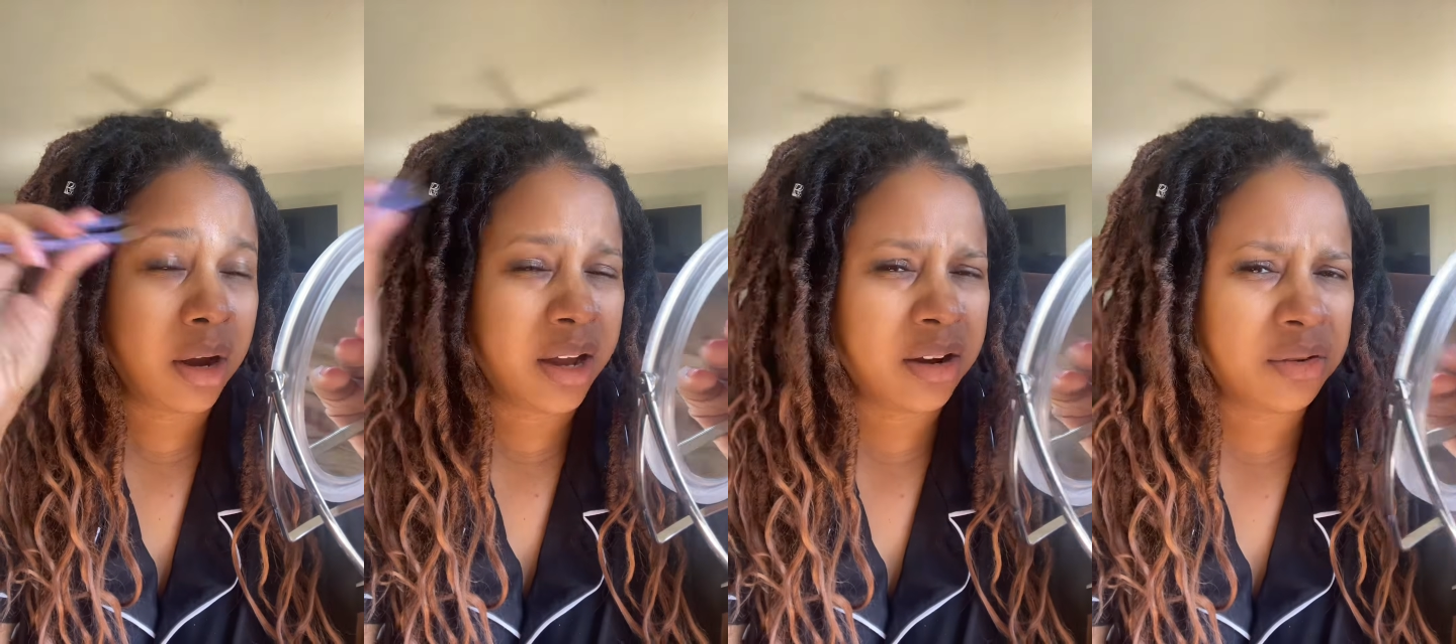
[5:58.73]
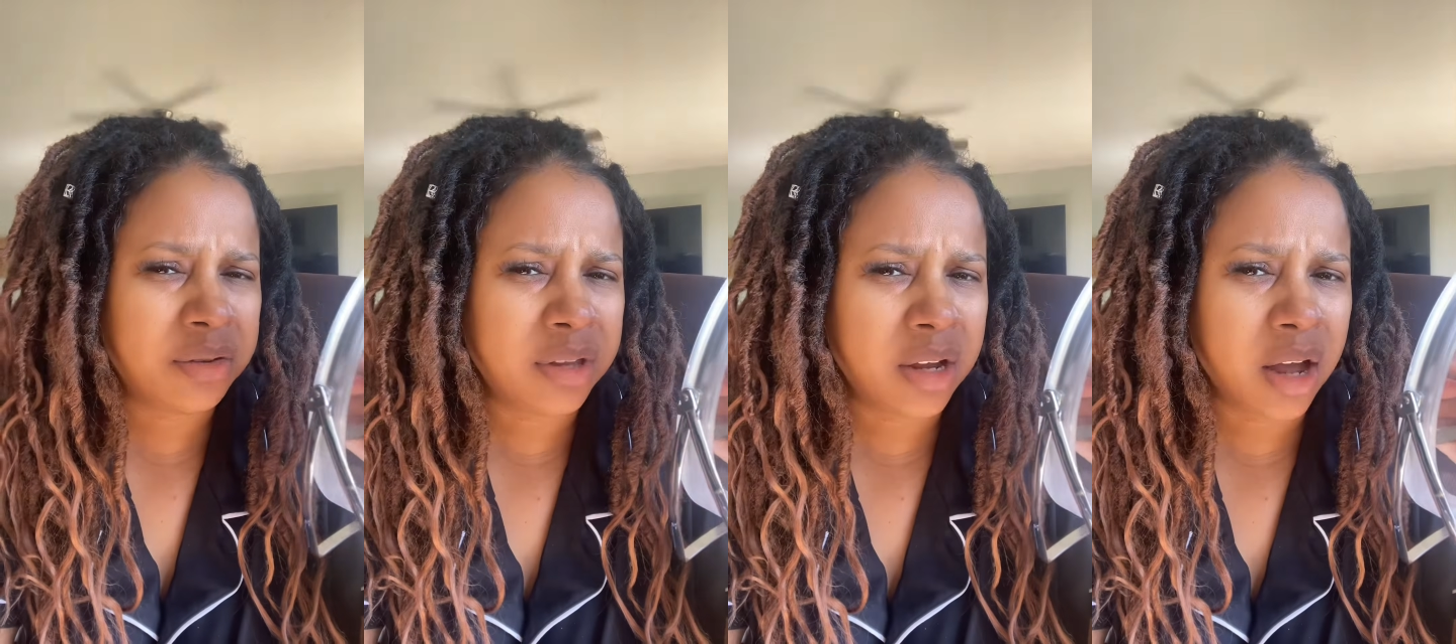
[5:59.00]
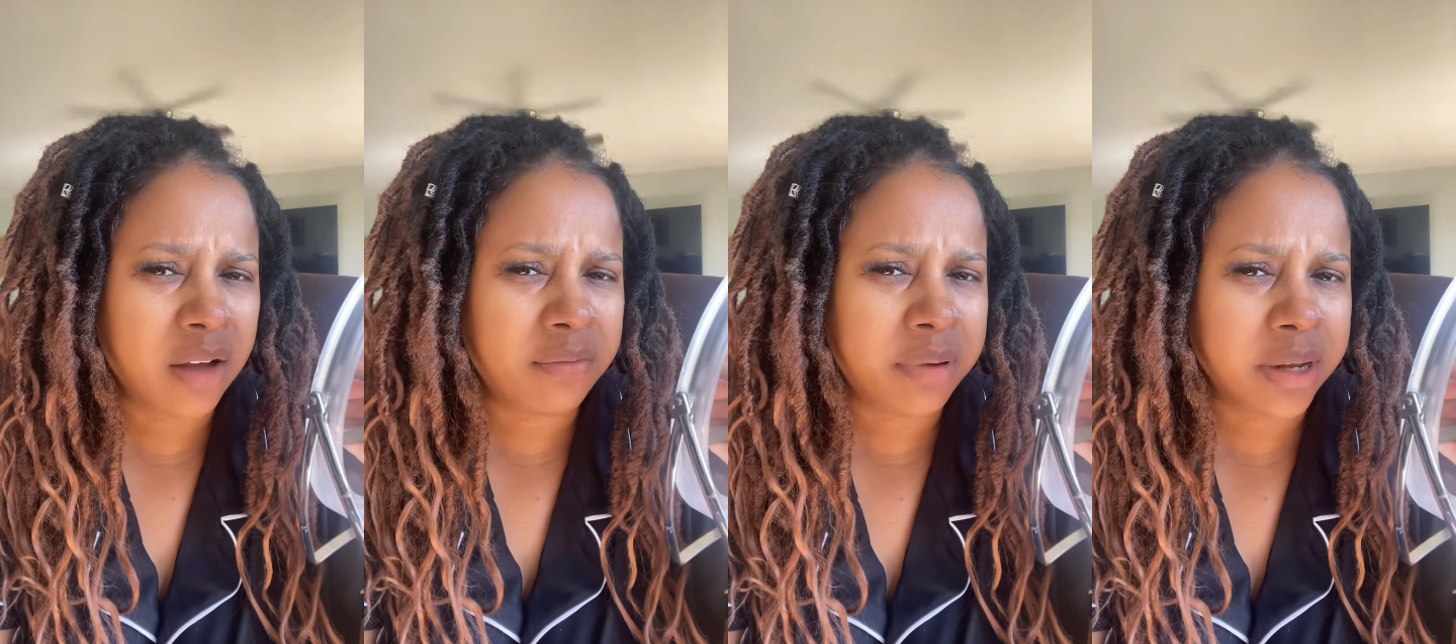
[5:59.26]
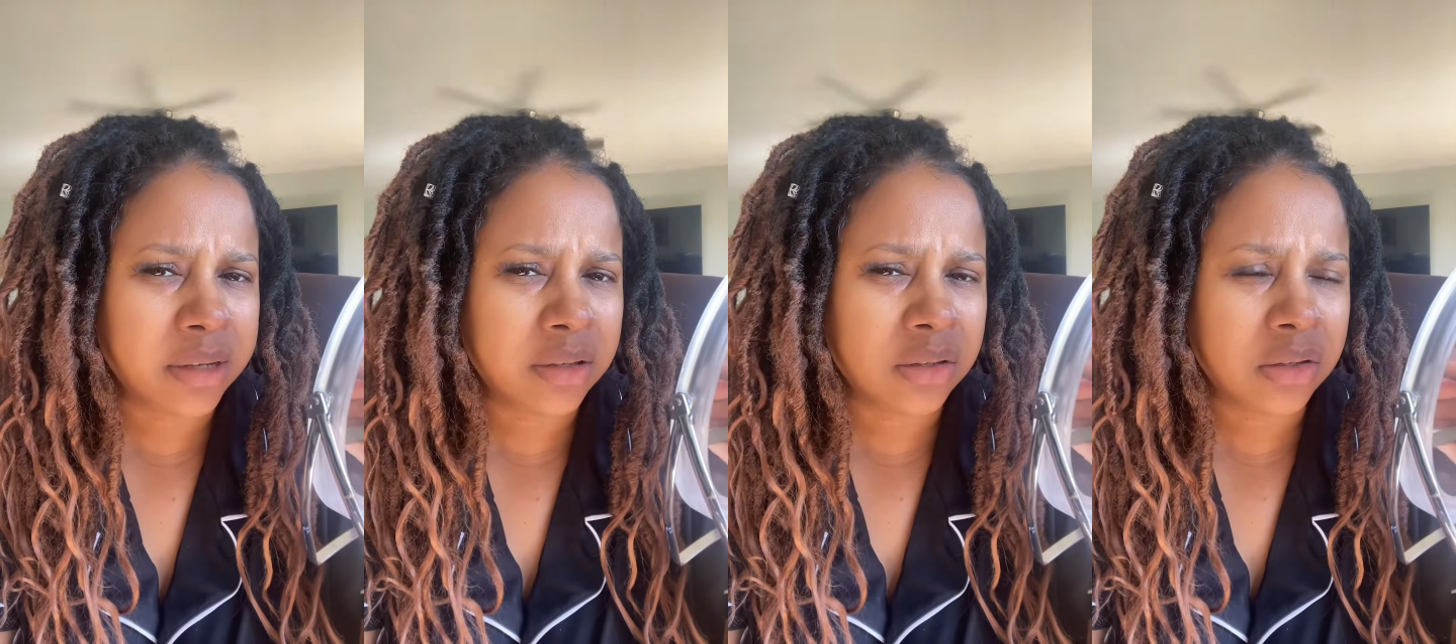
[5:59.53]
I don't think I have
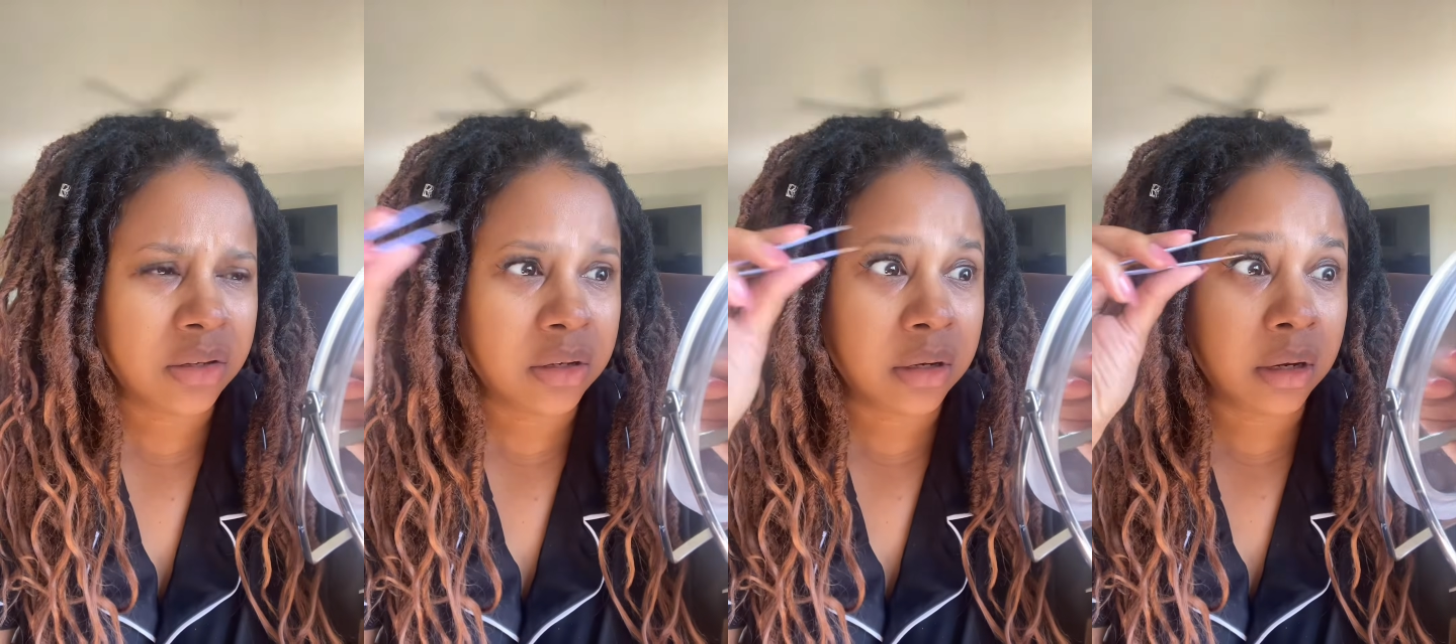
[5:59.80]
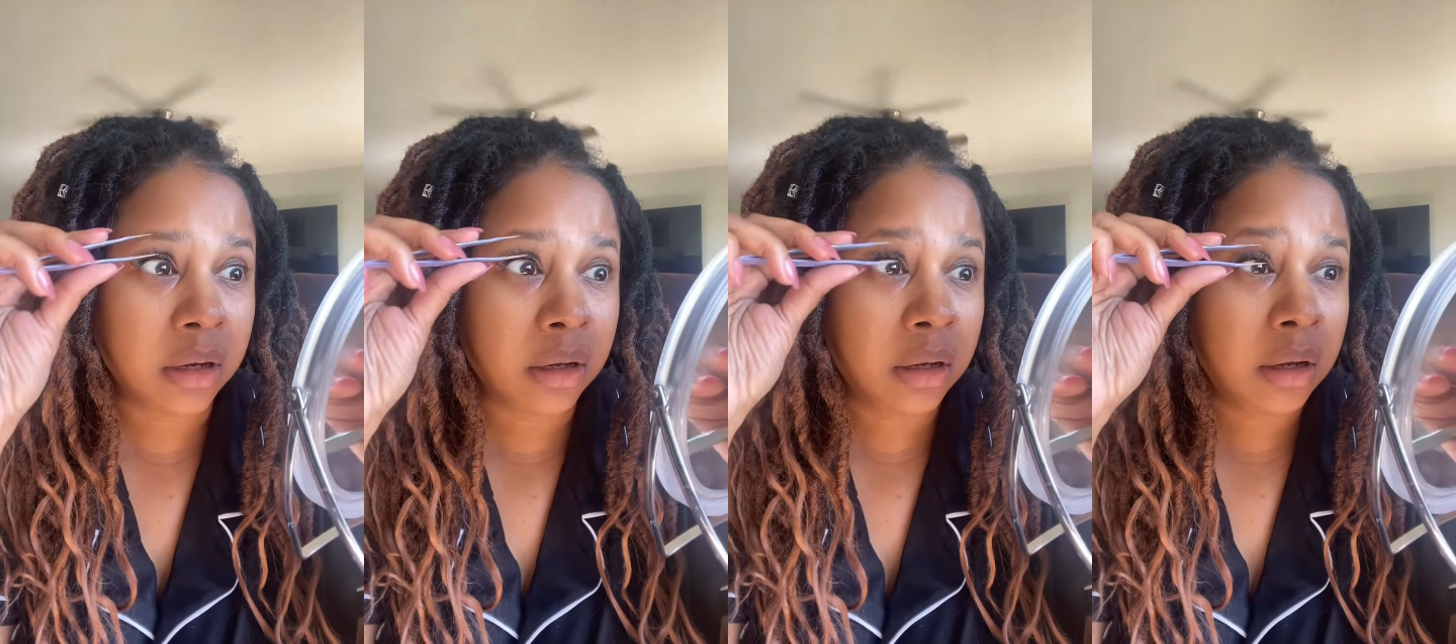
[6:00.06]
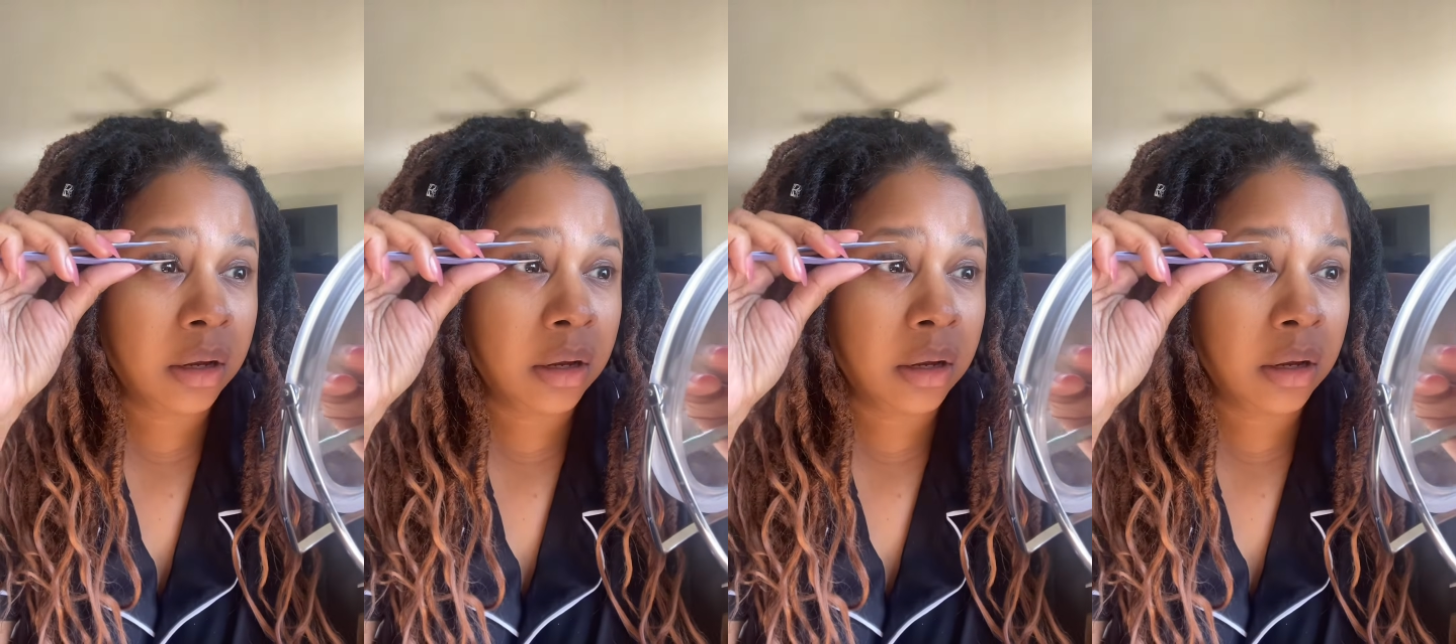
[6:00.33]
plans Sunday.